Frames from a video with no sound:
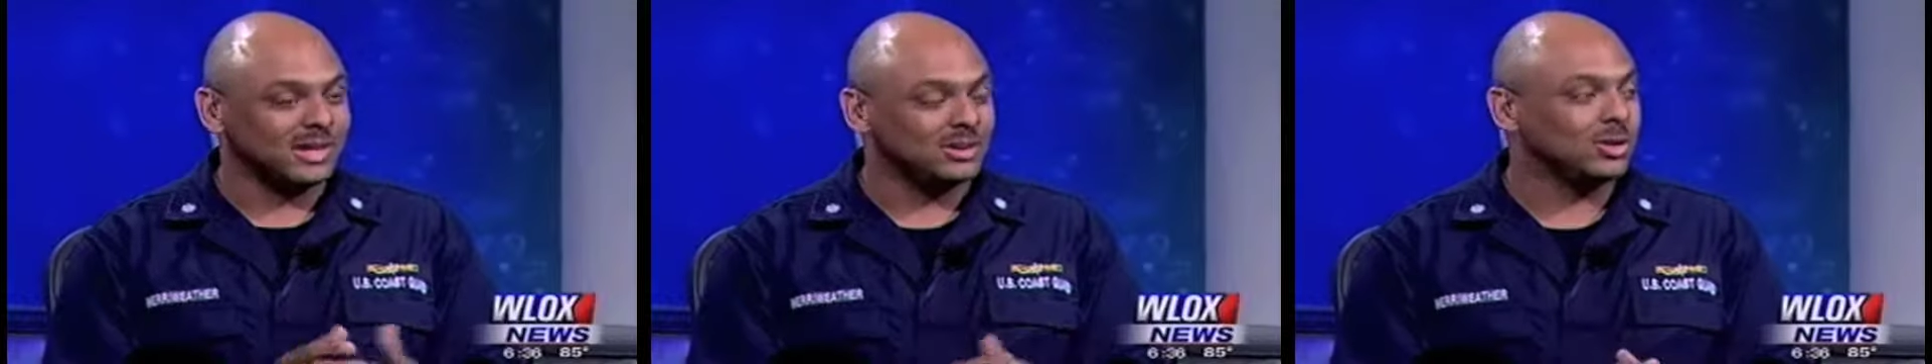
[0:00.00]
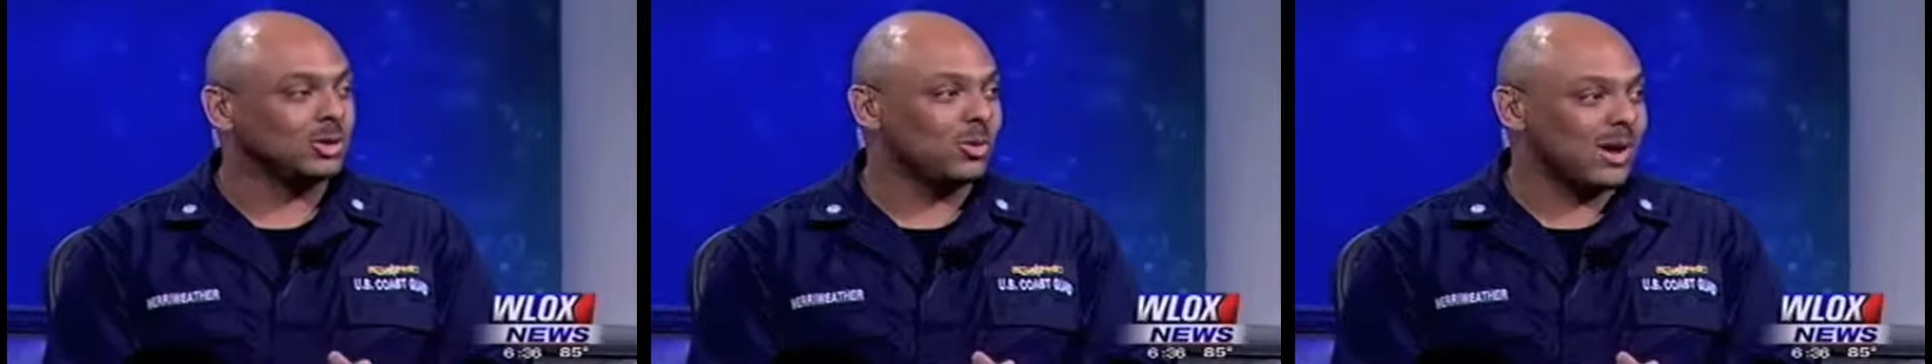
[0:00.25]
it
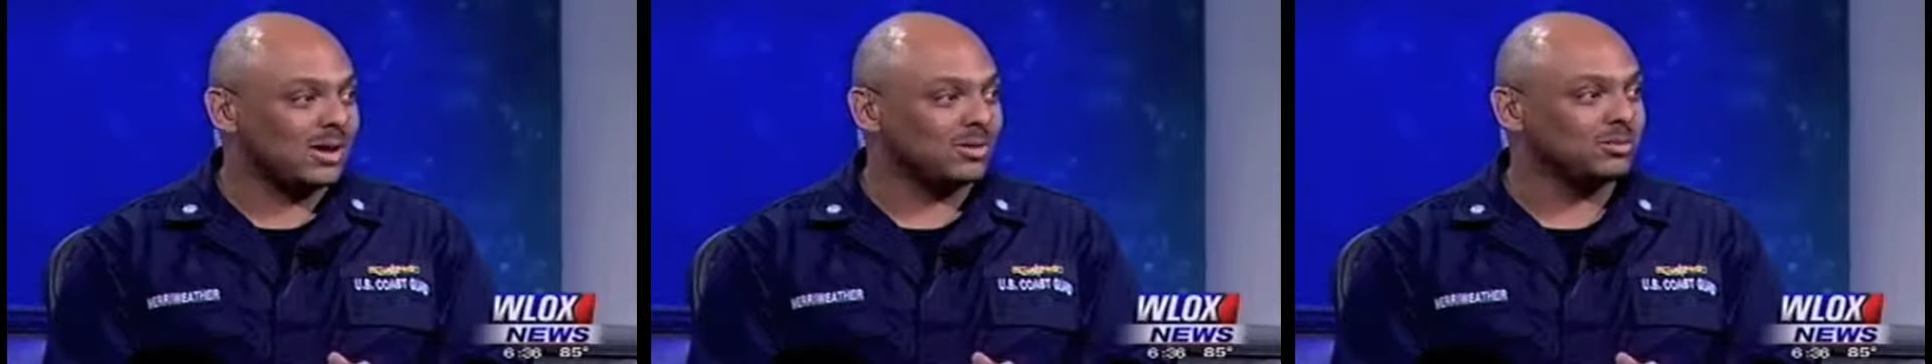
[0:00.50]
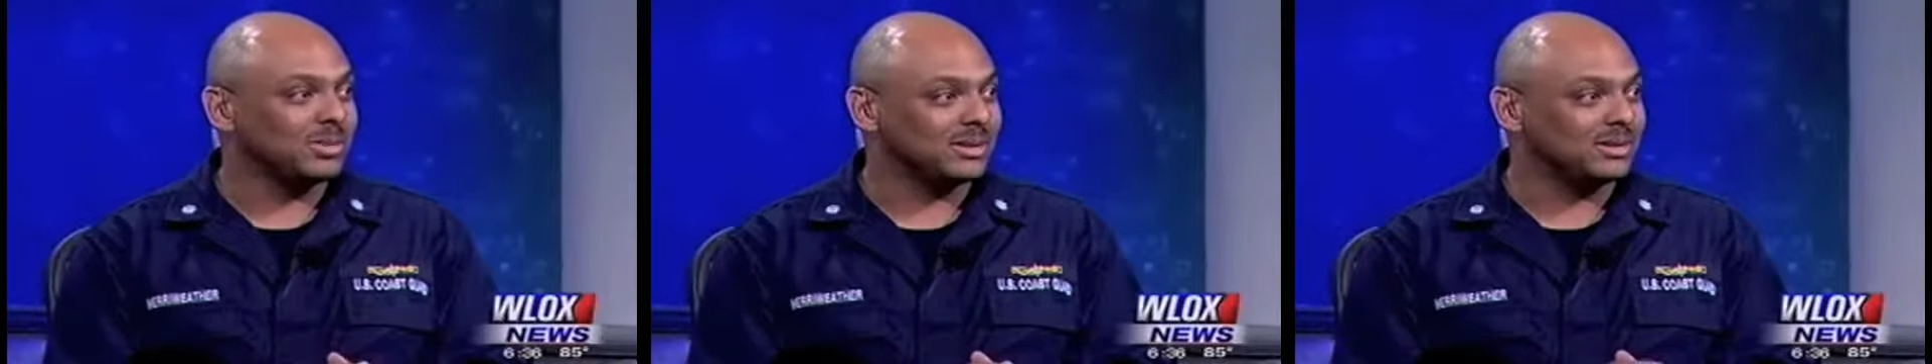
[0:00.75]
took a little
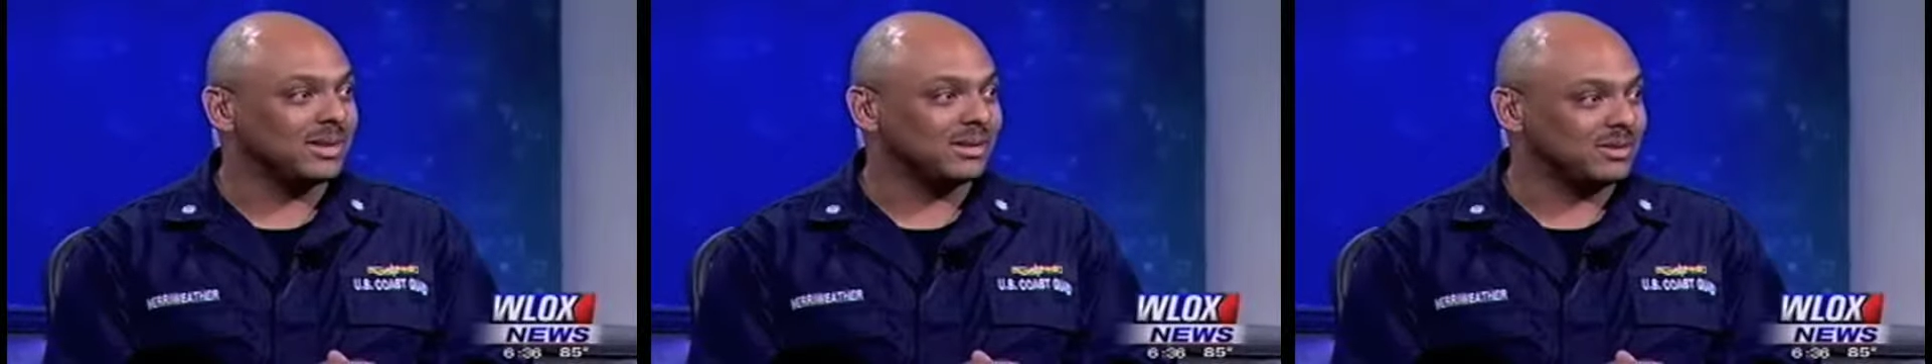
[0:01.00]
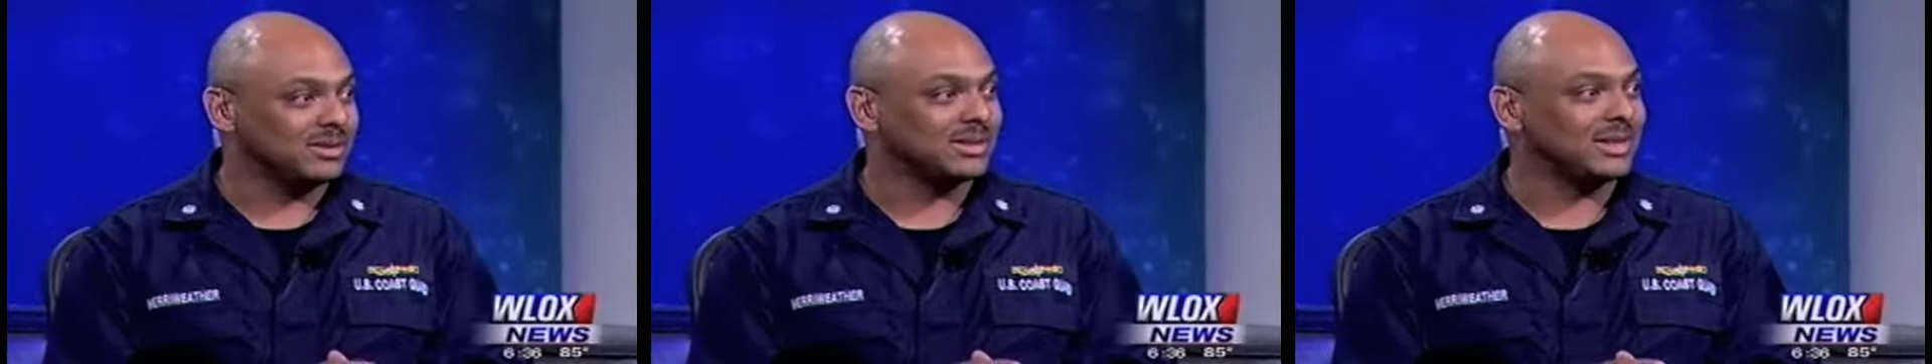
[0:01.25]
while, but they
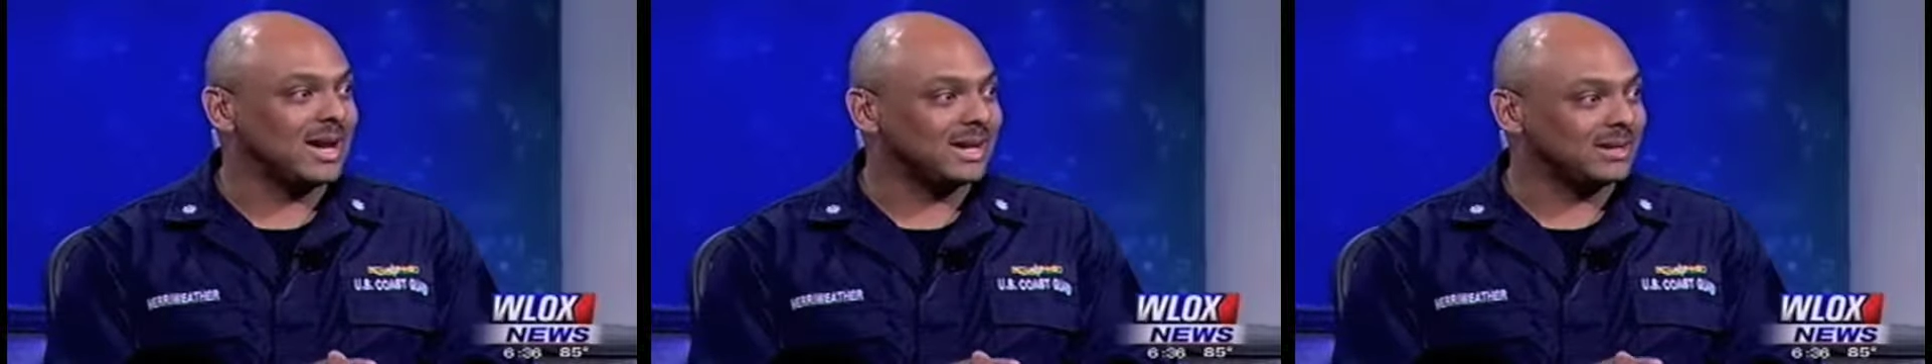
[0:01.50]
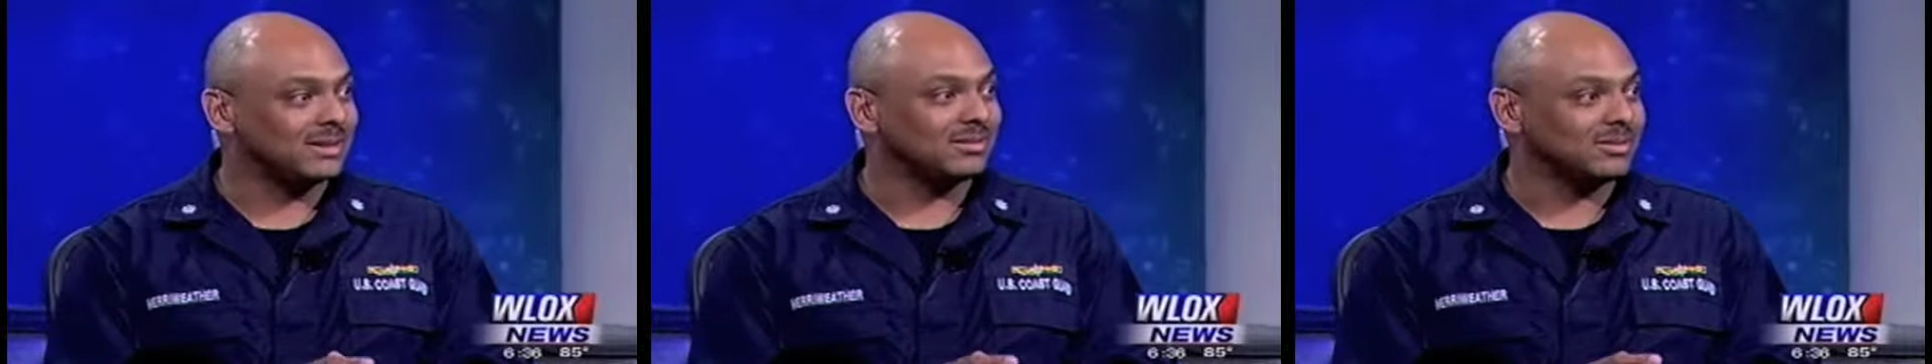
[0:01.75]
eventually got
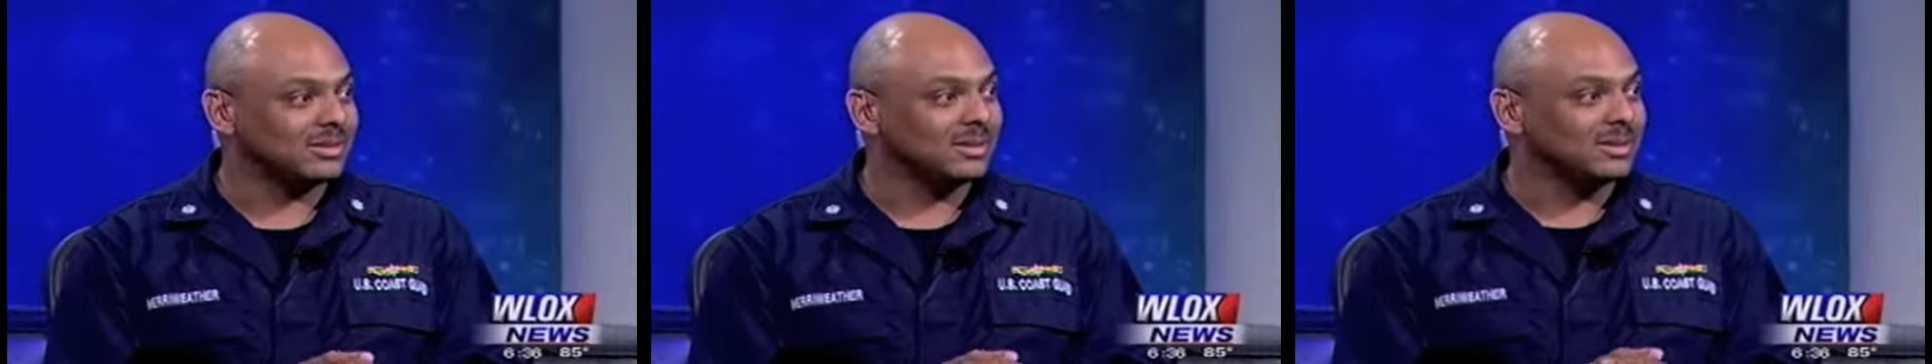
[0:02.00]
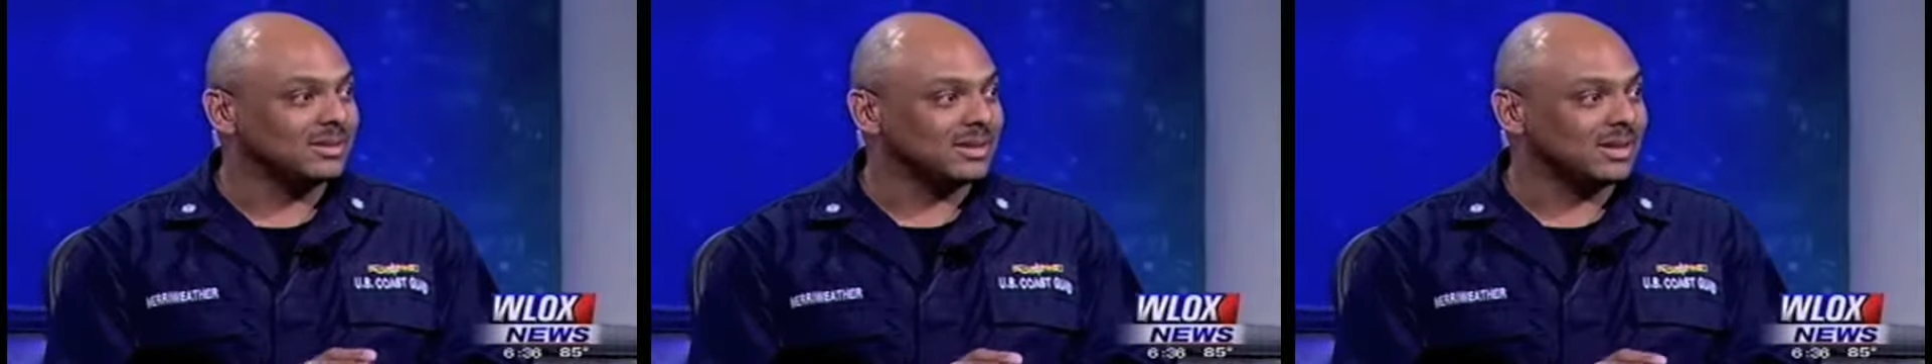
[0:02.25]
it. And
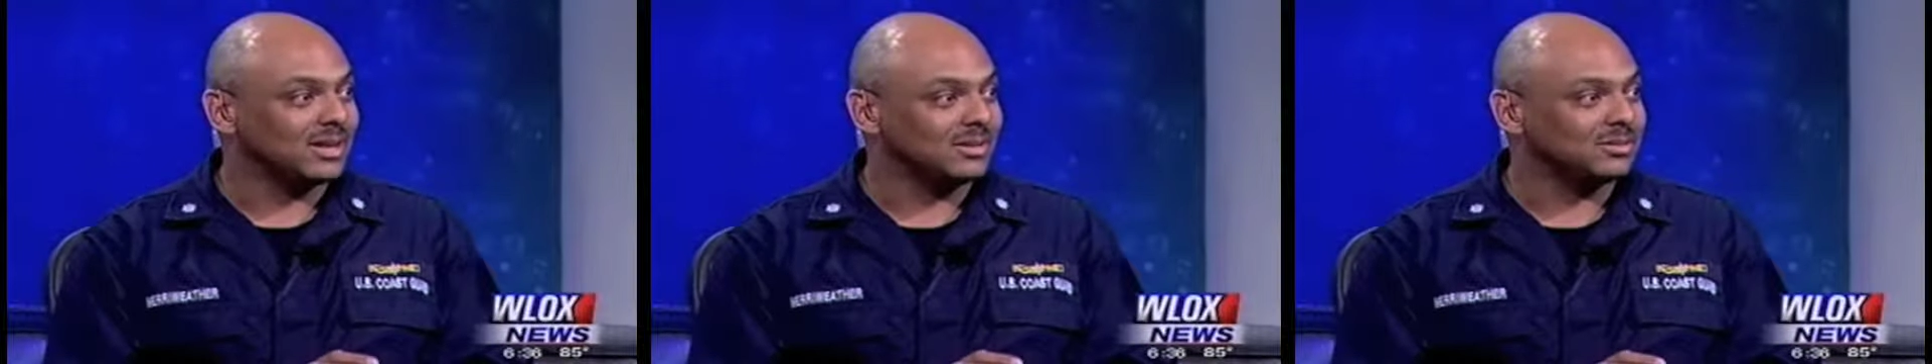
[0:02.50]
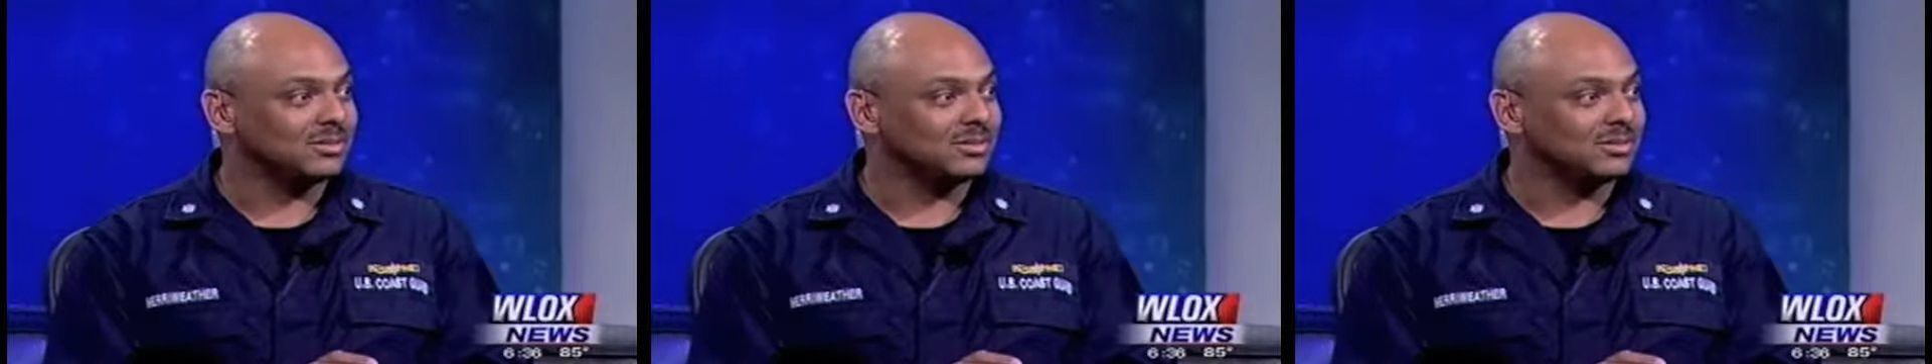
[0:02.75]
Uh,